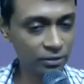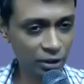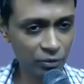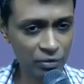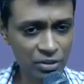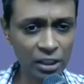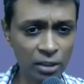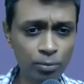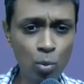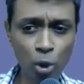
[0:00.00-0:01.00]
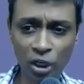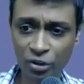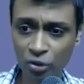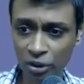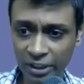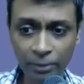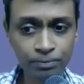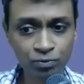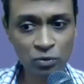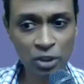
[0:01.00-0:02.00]
I think we've started more or less on time
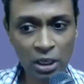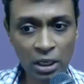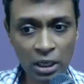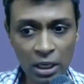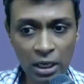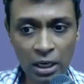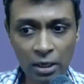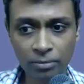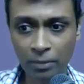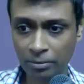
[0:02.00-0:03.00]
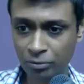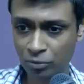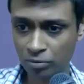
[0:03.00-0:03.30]
uh, I'm,